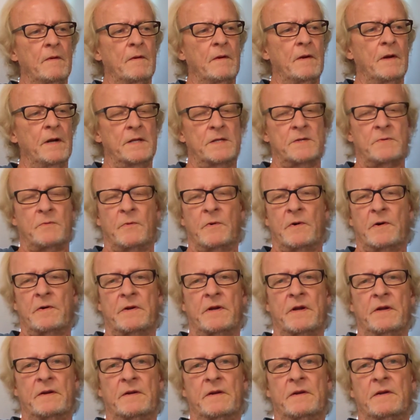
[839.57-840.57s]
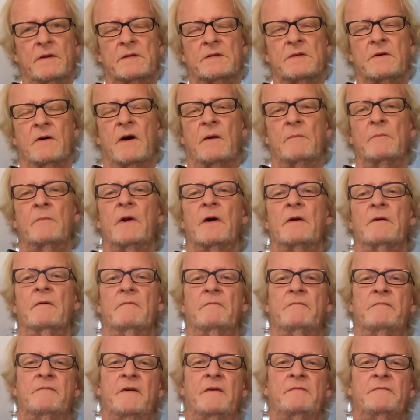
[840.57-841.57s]
it's working. So I'm
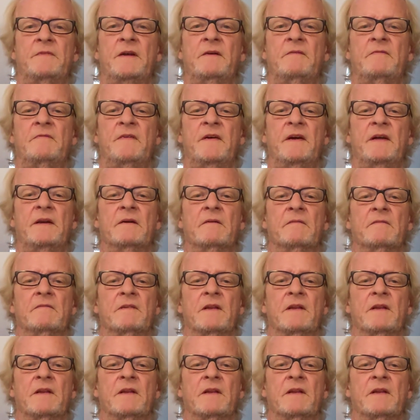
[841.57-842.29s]
running 50 feet of